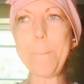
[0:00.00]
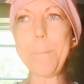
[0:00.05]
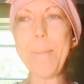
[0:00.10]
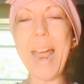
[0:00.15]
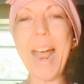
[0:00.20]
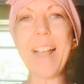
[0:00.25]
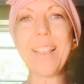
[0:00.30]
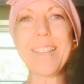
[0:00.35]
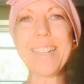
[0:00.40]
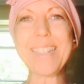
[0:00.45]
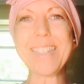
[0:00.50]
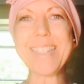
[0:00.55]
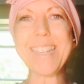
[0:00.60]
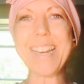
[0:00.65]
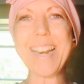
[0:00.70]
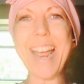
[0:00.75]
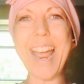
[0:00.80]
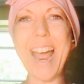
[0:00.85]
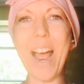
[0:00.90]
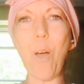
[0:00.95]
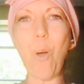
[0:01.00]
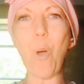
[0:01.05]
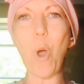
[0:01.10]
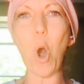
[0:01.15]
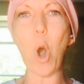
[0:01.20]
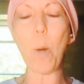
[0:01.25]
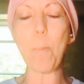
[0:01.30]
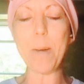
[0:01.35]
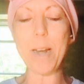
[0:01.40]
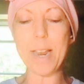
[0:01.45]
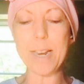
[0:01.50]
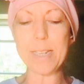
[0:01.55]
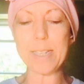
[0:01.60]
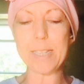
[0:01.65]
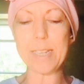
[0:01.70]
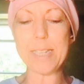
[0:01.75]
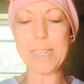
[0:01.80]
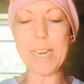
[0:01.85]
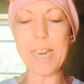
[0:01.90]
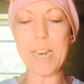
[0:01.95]
balance it out, harmonize
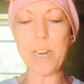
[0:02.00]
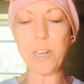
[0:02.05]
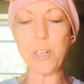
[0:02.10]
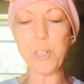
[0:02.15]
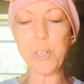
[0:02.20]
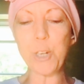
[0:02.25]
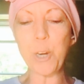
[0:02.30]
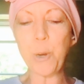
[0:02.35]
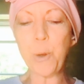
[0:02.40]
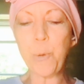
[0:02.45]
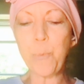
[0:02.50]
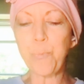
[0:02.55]
the dish.